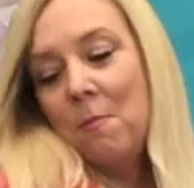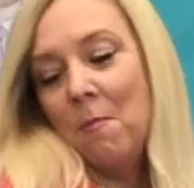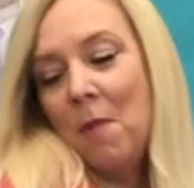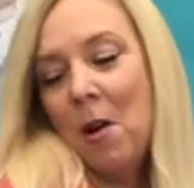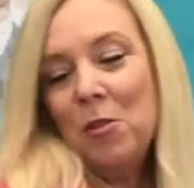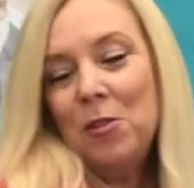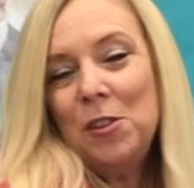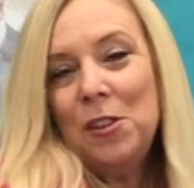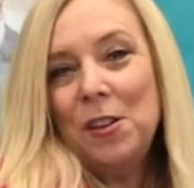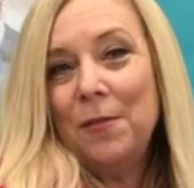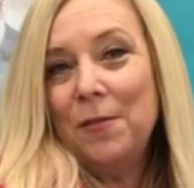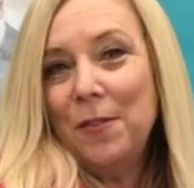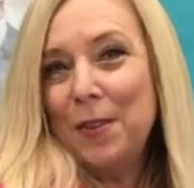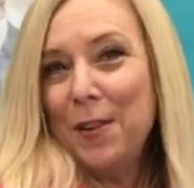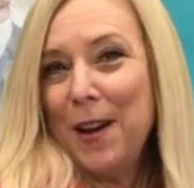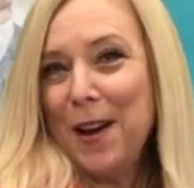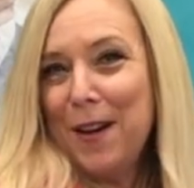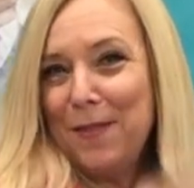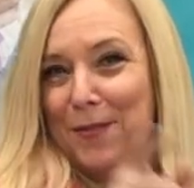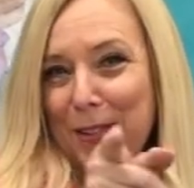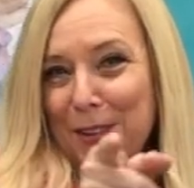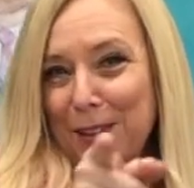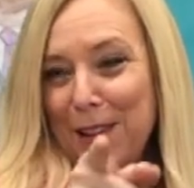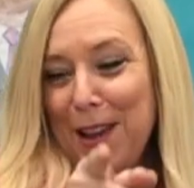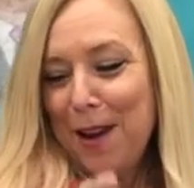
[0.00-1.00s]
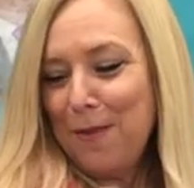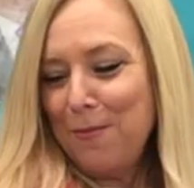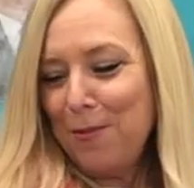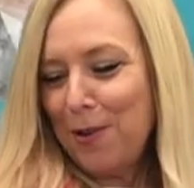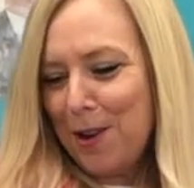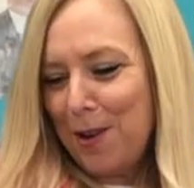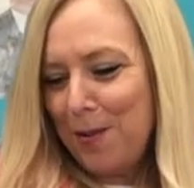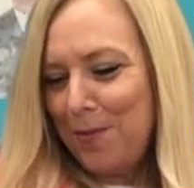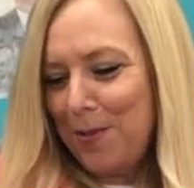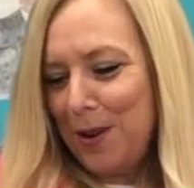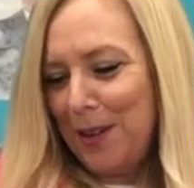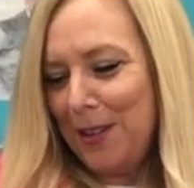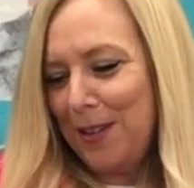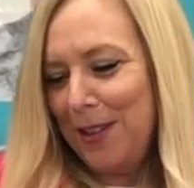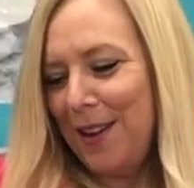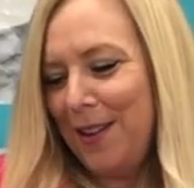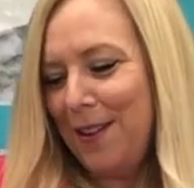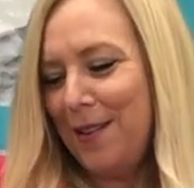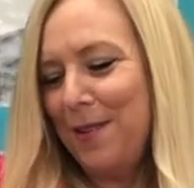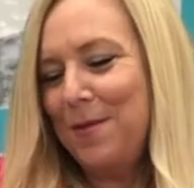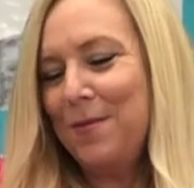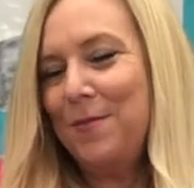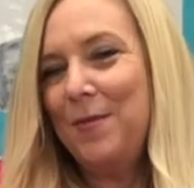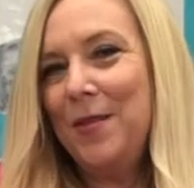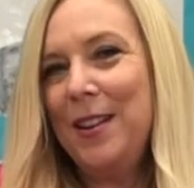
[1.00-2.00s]
Most of you have your library books at
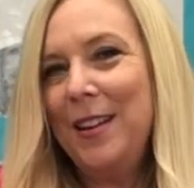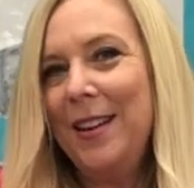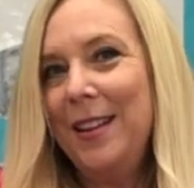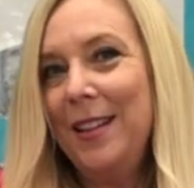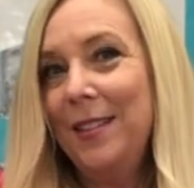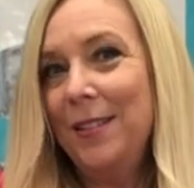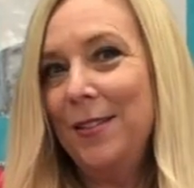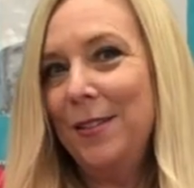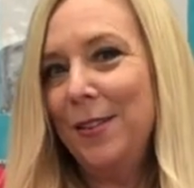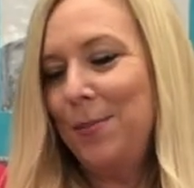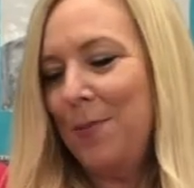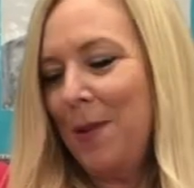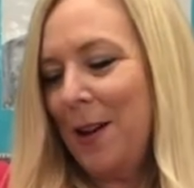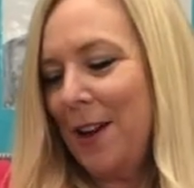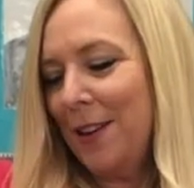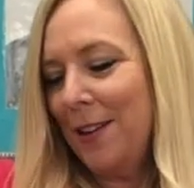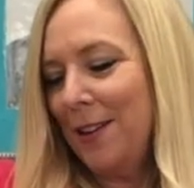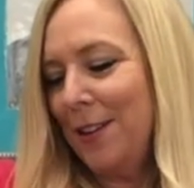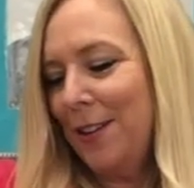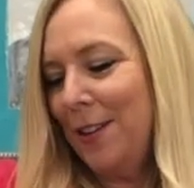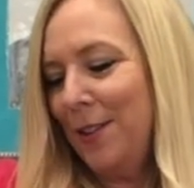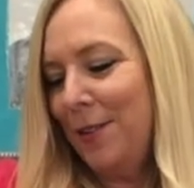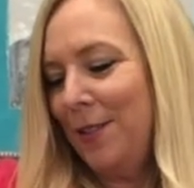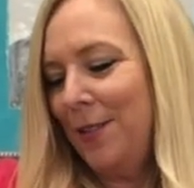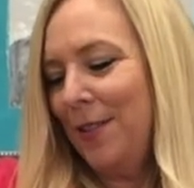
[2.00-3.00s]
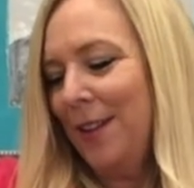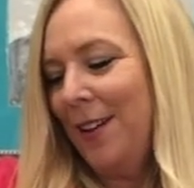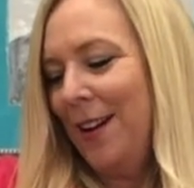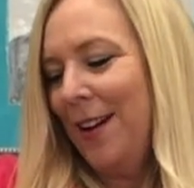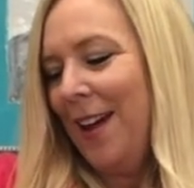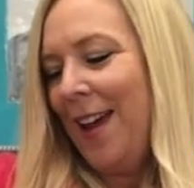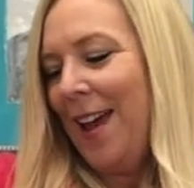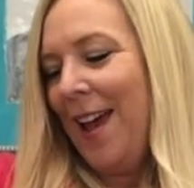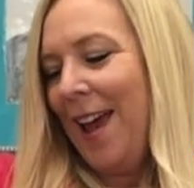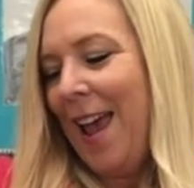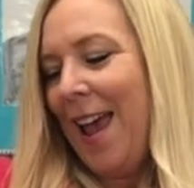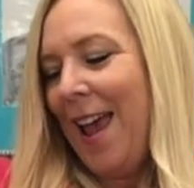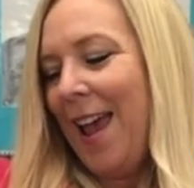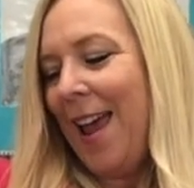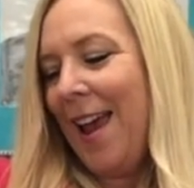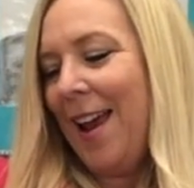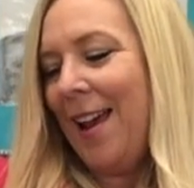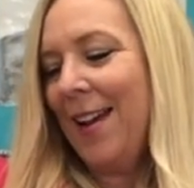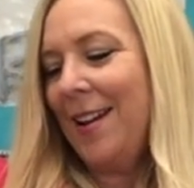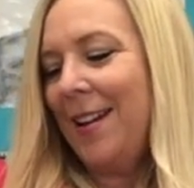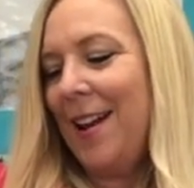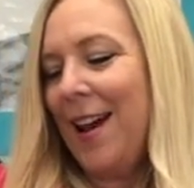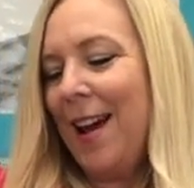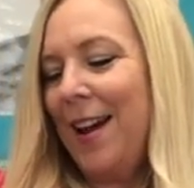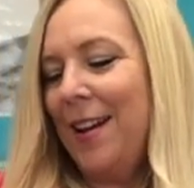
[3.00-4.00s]
home. We need those back too.
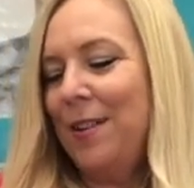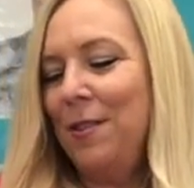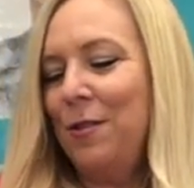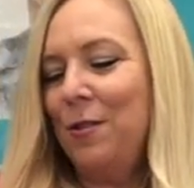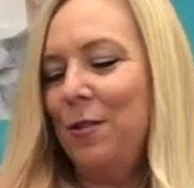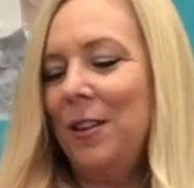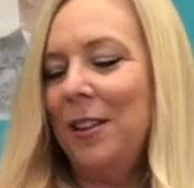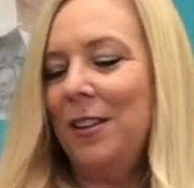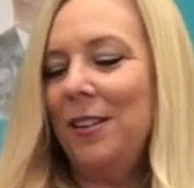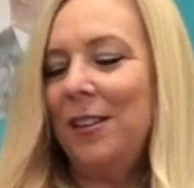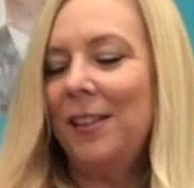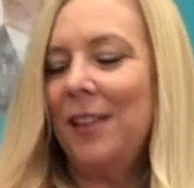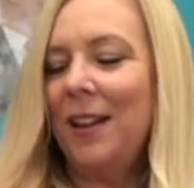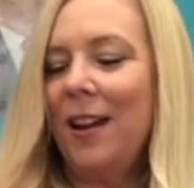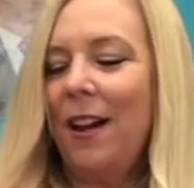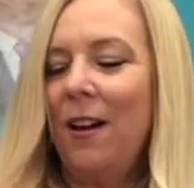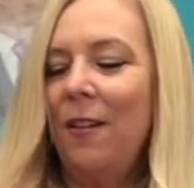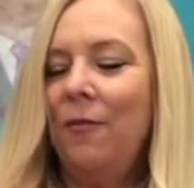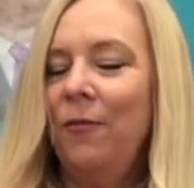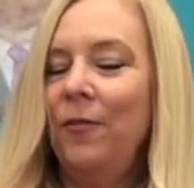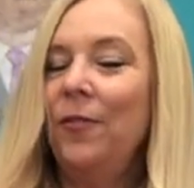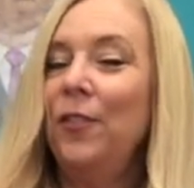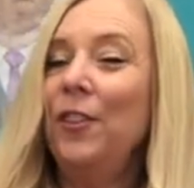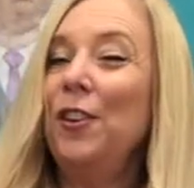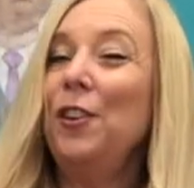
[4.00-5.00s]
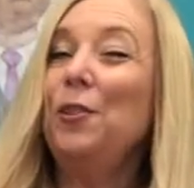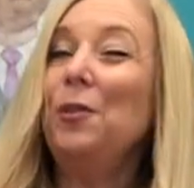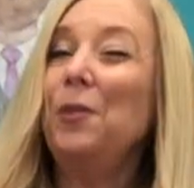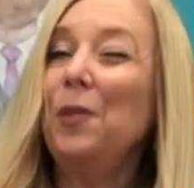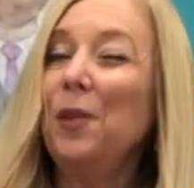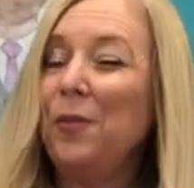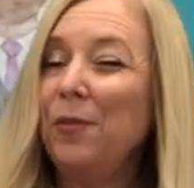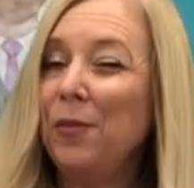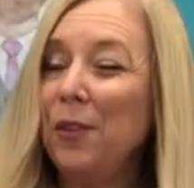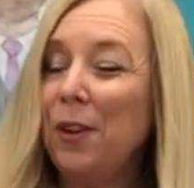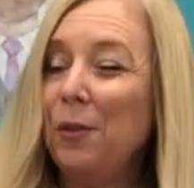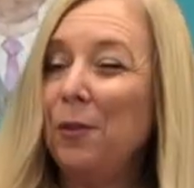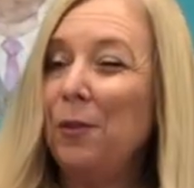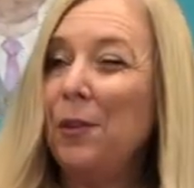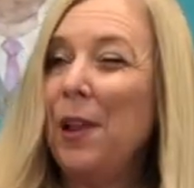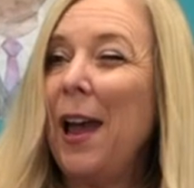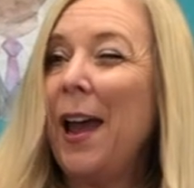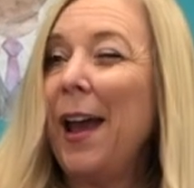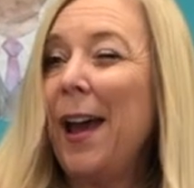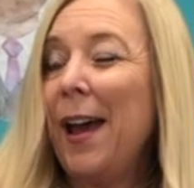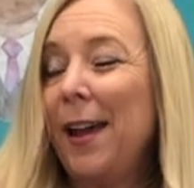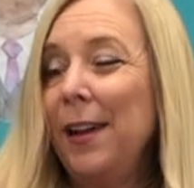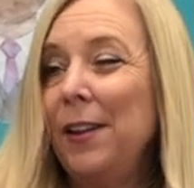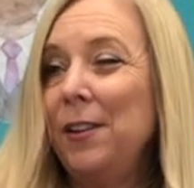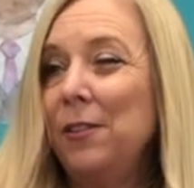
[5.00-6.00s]
And I noticed a few of you
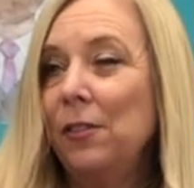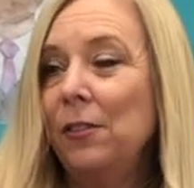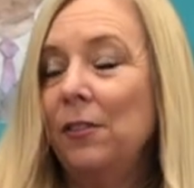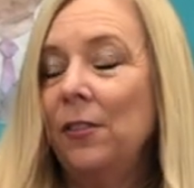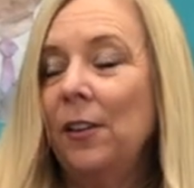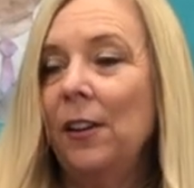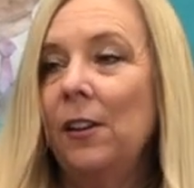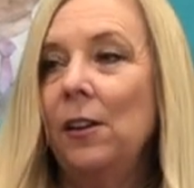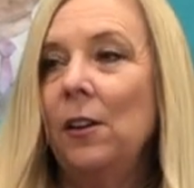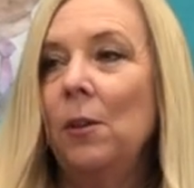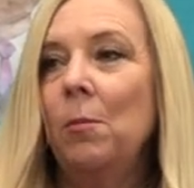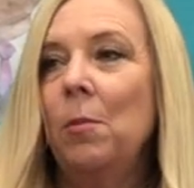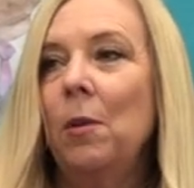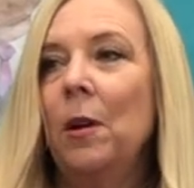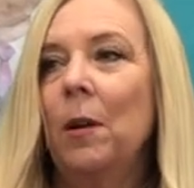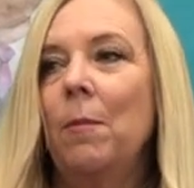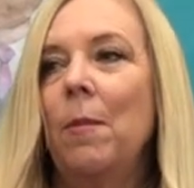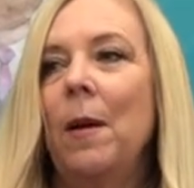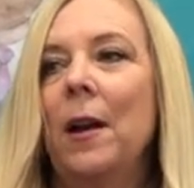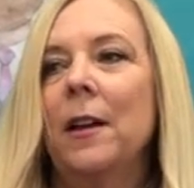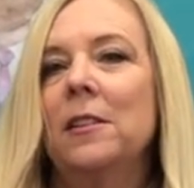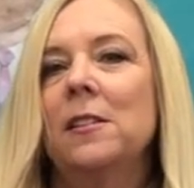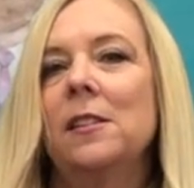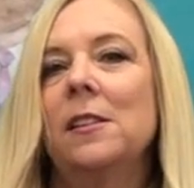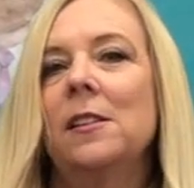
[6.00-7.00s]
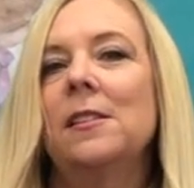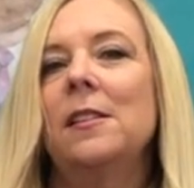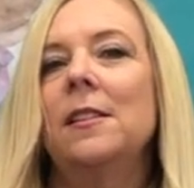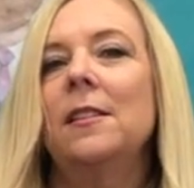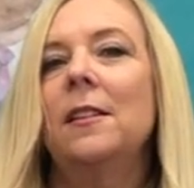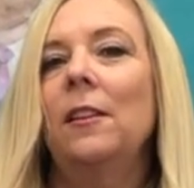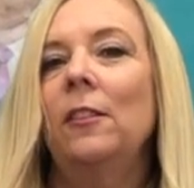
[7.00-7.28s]
had yours in your book boxes, and the